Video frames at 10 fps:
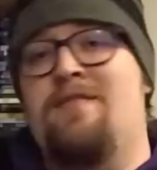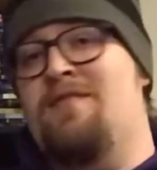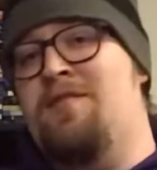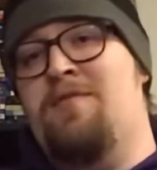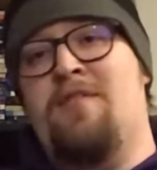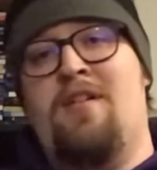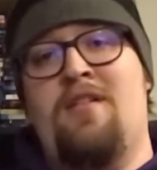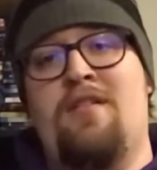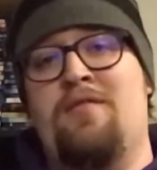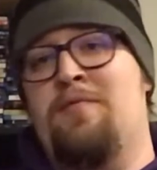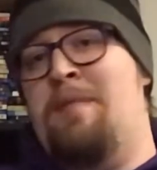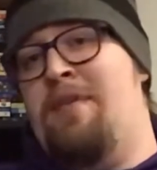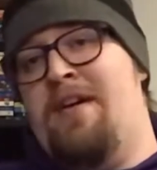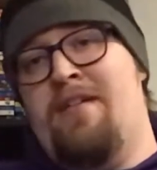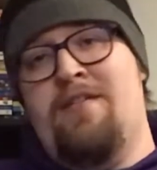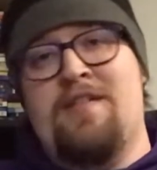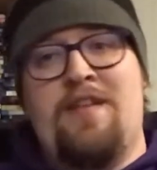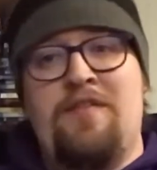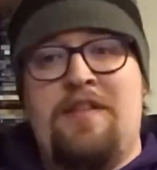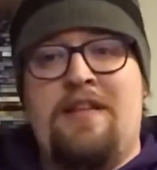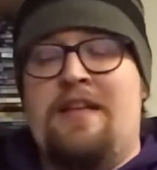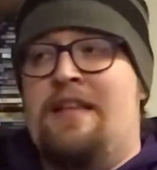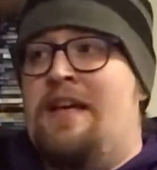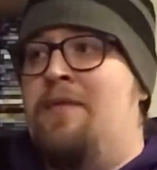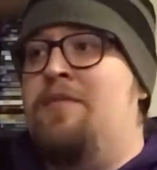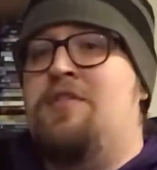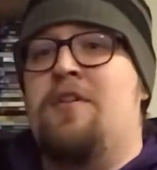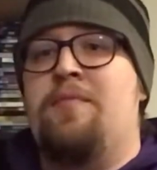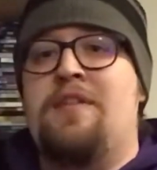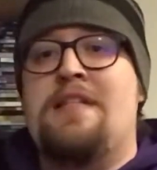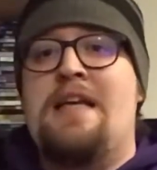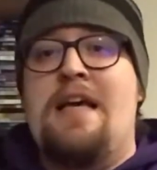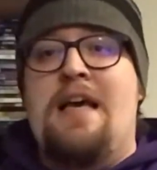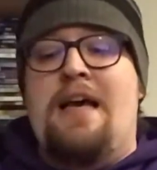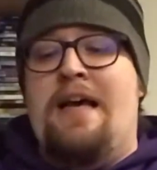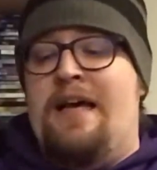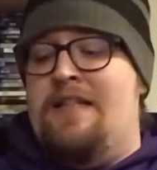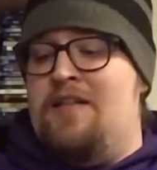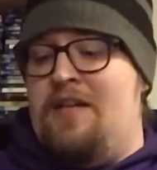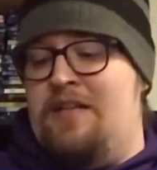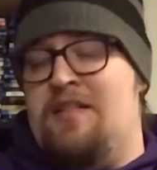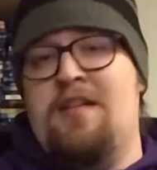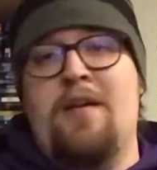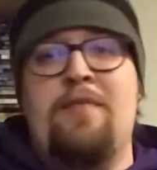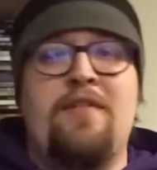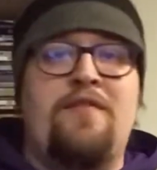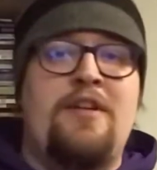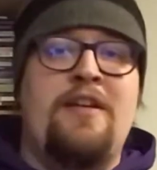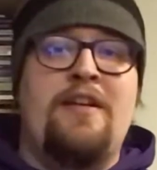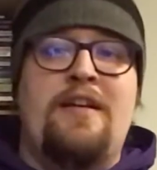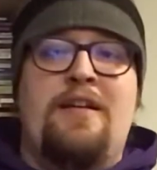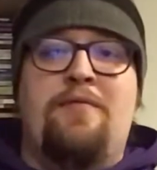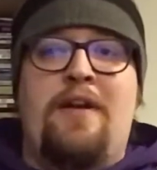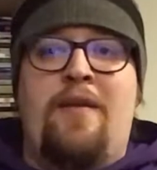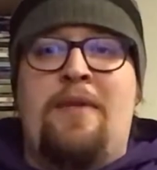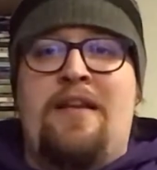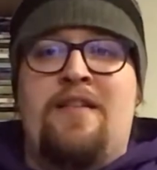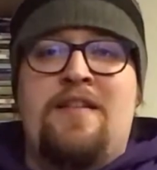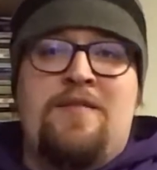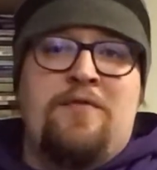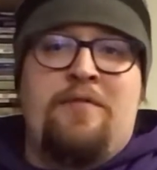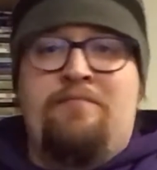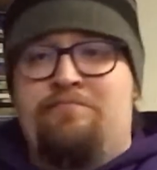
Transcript: doodle all over my binders and everything like that with Sharpies, and so I just thought it'd be a fun way to make this one